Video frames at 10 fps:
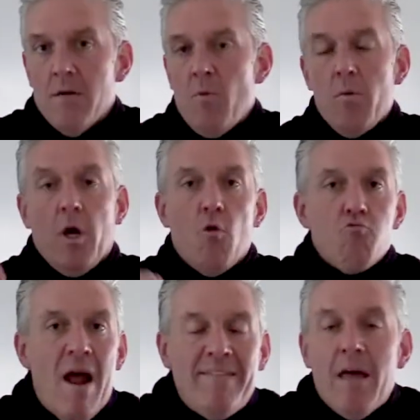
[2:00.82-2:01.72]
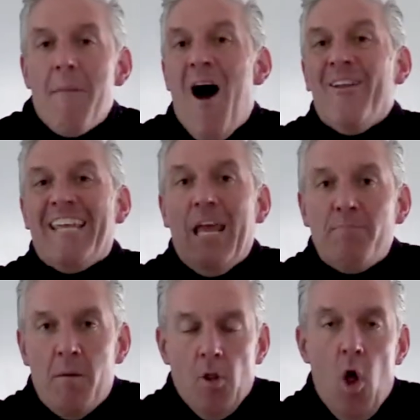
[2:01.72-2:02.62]
them, we were gonna rent them out and keep
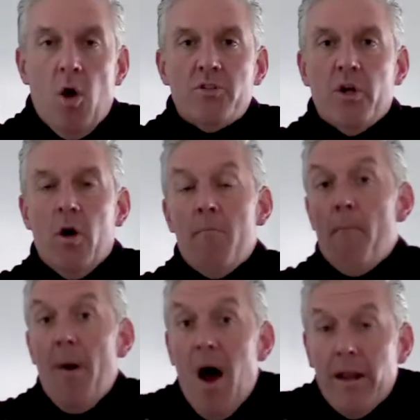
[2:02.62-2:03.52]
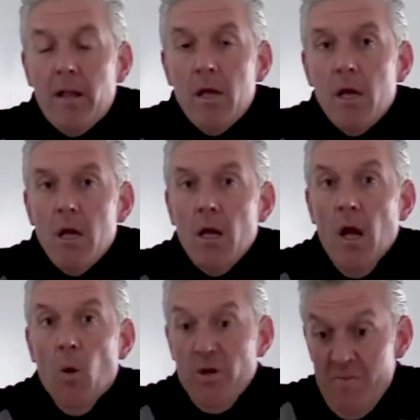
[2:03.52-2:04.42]
them long term. But
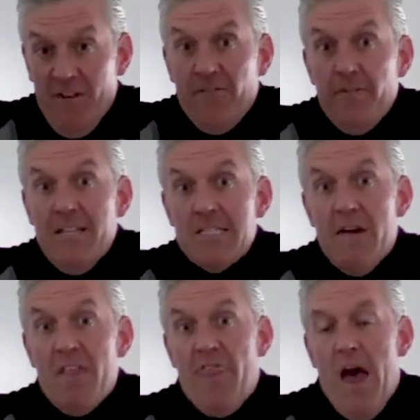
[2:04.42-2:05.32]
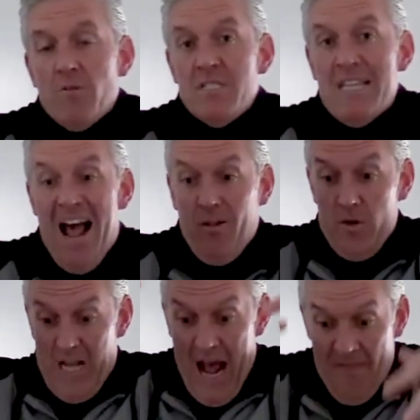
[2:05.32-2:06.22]
when you make
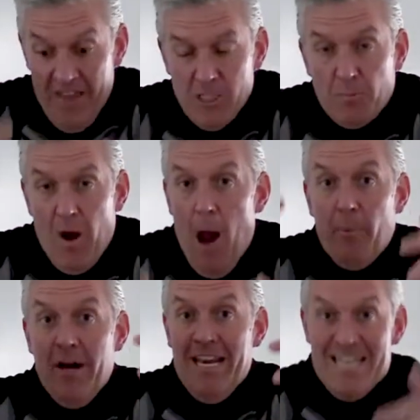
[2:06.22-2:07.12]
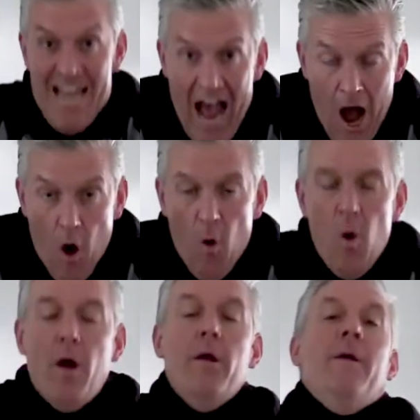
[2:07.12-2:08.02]
$57,000 on this property now,
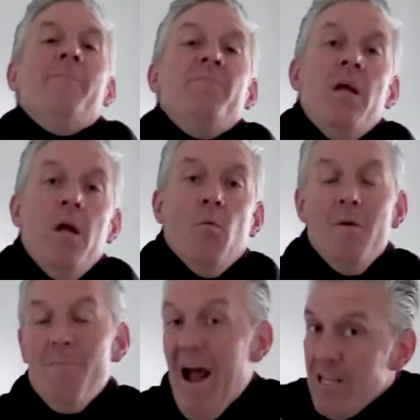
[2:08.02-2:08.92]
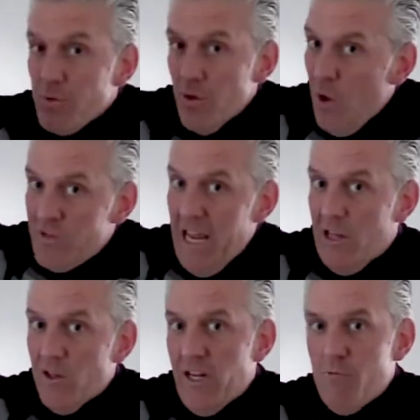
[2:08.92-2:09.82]
we might as well go take a
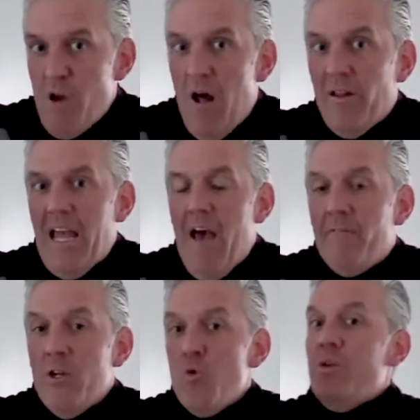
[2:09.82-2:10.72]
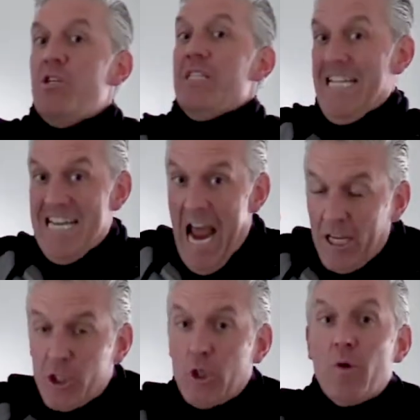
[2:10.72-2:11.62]
look at Rowley Avenue, which is the
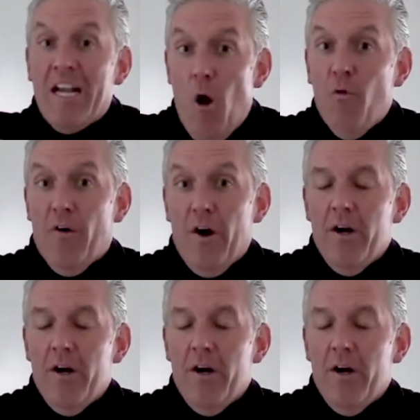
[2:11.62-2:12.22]
next street over,